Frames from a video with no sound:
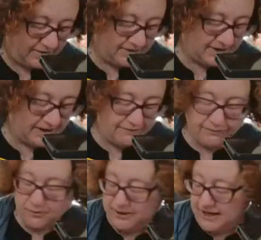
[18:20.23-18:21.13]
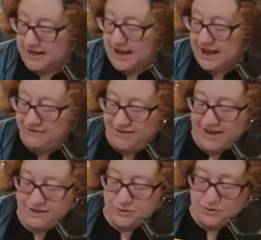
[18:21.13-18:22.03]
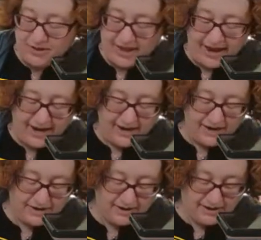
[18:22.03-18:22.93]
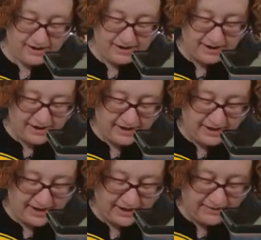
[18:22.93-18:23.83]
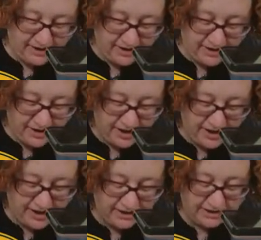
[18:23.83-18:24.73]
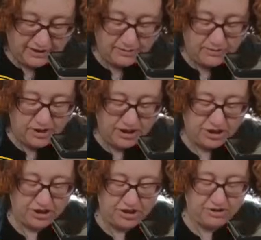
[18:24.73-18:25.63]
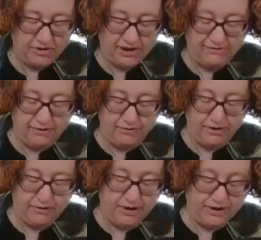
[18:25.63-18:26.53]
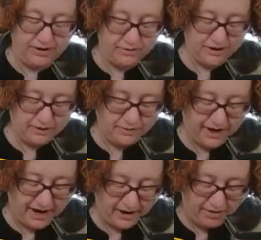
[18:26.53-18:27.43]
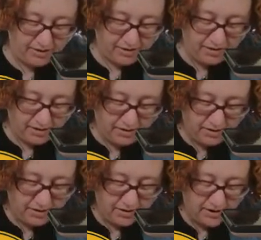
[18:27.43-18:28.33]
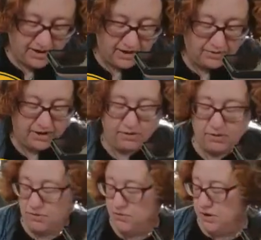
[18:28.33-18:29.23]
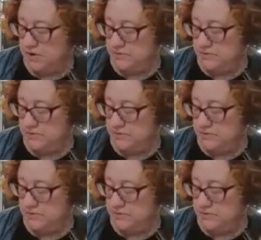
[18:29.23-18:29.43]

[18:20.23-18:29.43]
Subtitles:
I'm just going to fold it in half on that score line and give it a good smush. Oh, that felt really weird because it wasn't the right angle. All right, there we go. Whew.